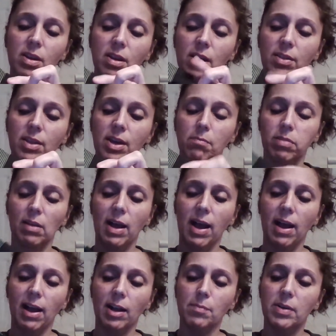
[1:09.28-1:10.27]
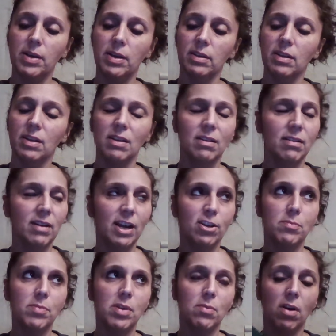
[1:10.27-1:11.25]
and then black. But I
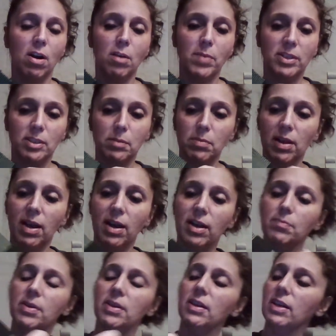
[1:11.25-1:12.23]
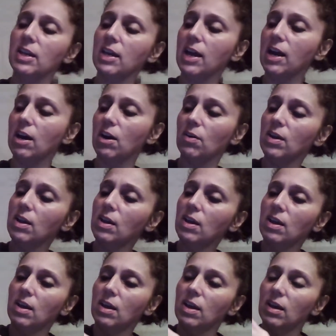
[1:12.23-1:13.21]
could be wrong about the black. But anyhow,
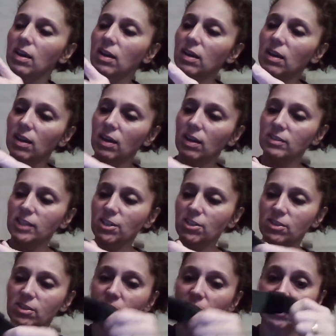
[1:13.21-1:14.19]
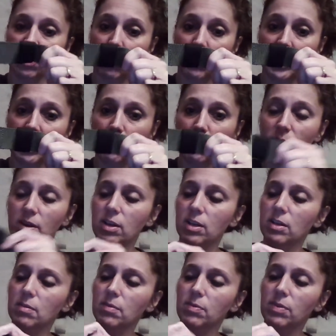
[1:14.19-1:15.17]
because I just did the green
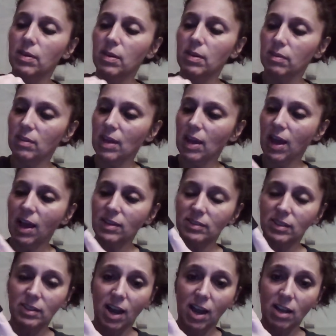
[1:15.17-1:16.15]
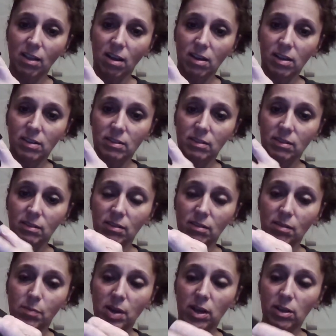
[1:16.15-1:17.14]
one it has the nylon
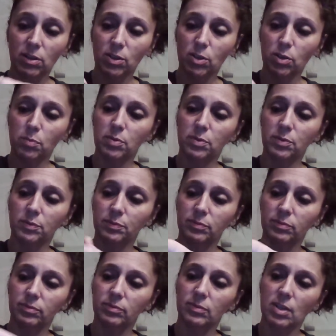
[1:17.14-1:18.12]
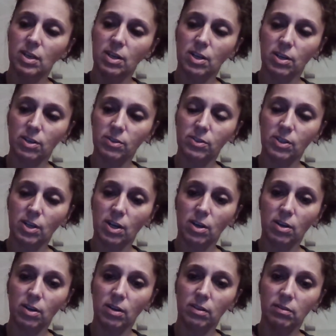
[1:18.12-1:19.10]
belt loop, you know,
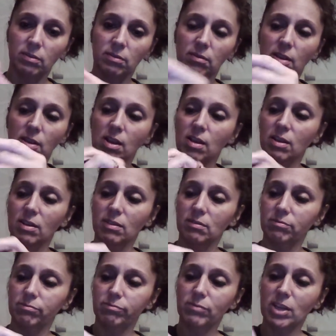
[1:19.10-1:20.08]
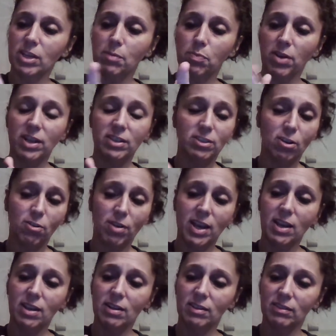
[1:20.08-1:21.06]
so neoprene's a
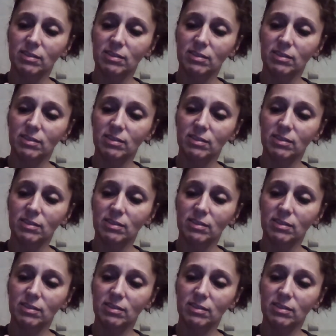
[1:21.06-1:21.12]
great,